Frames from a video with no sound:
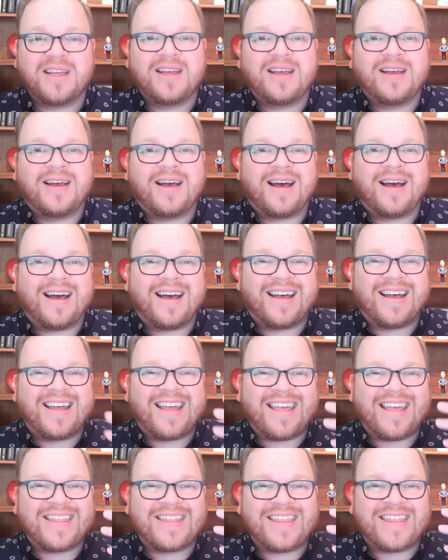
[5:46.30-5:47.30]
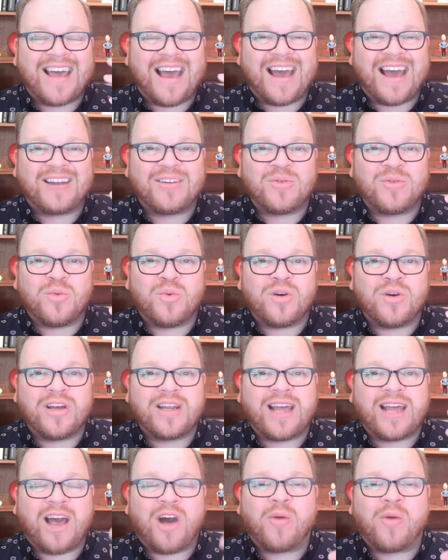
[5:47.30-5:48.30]
that
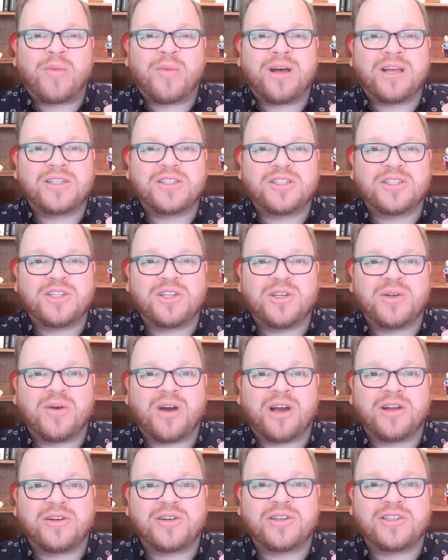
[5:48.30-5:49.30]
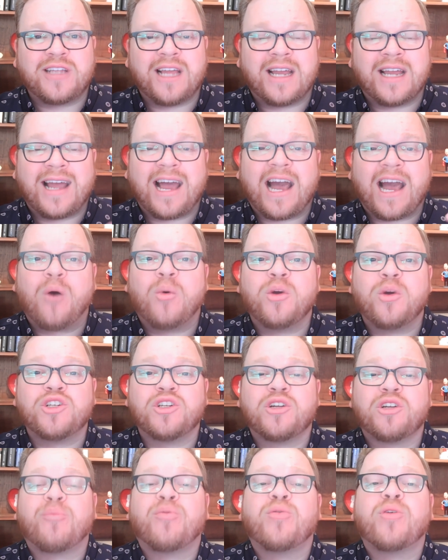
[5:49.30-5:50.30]
would help us to understand how we
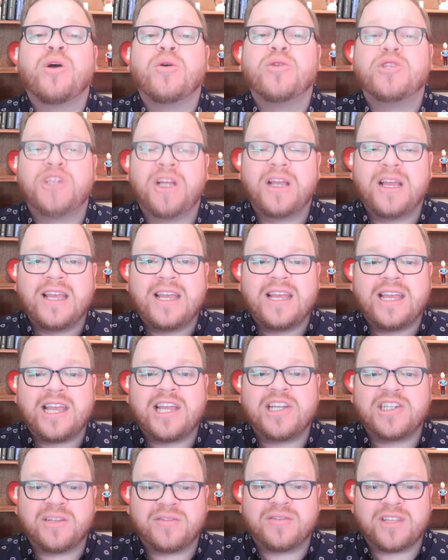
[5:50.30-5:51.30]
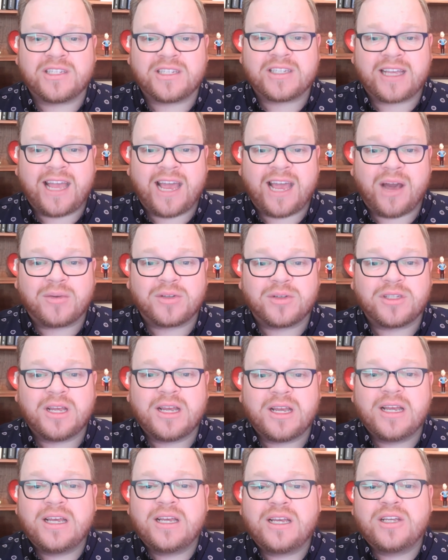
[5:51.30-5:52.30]
should approach each of these accounts.
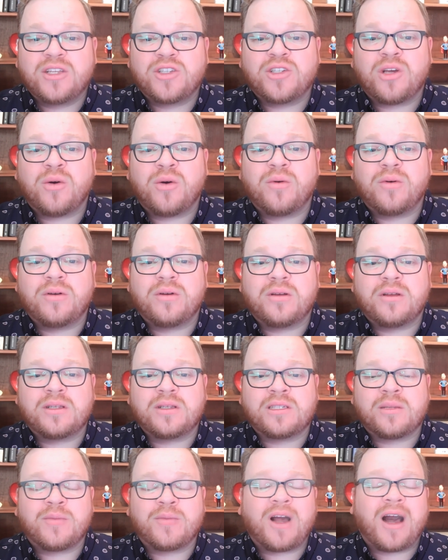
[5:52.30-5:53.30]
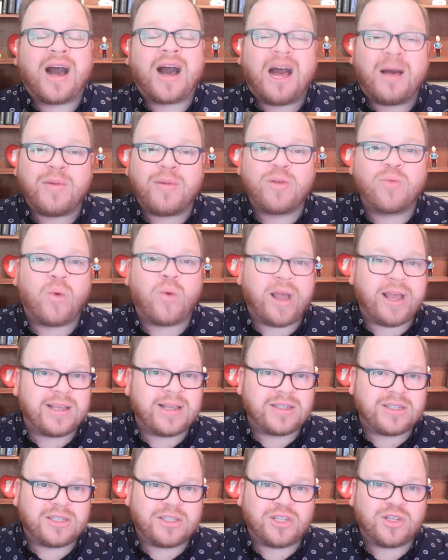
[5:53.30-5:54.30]
So some common
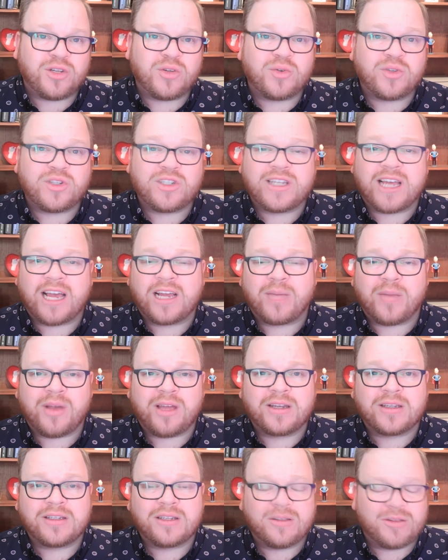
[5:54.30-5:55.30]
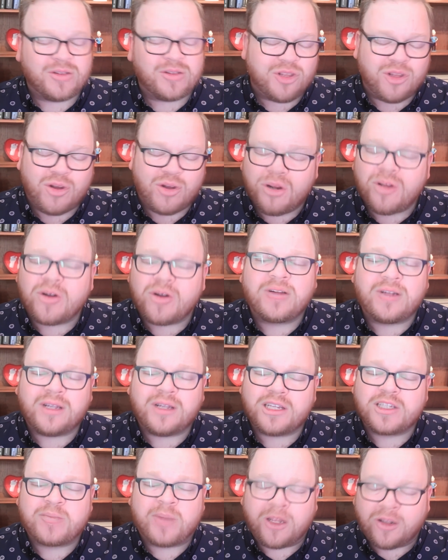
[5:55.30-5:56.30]
ways to segment. Your
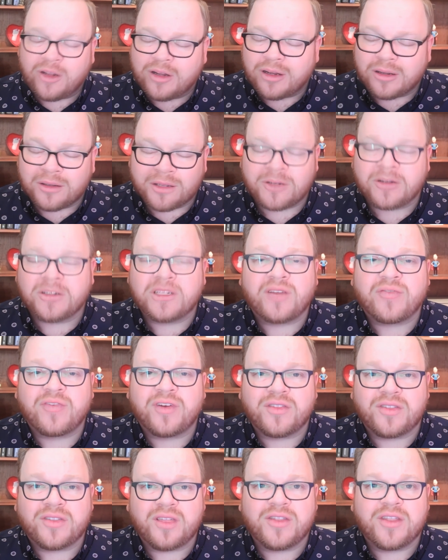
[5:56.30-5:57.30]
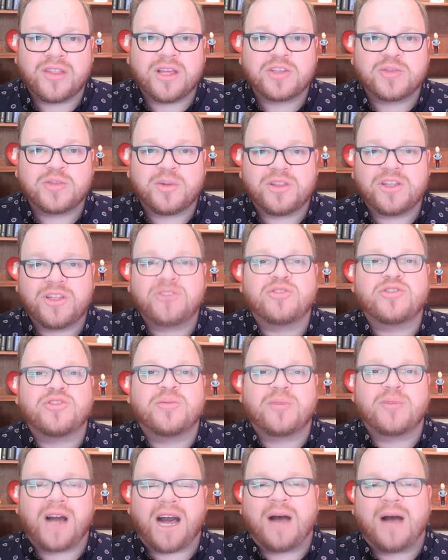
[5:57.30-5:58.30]
list might look a little different than this, but these are
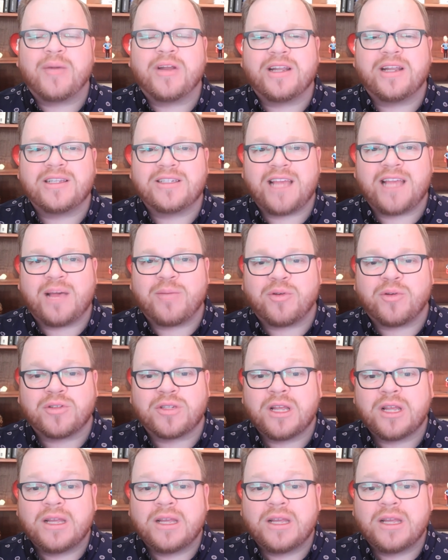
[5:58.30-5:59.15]
some common examples.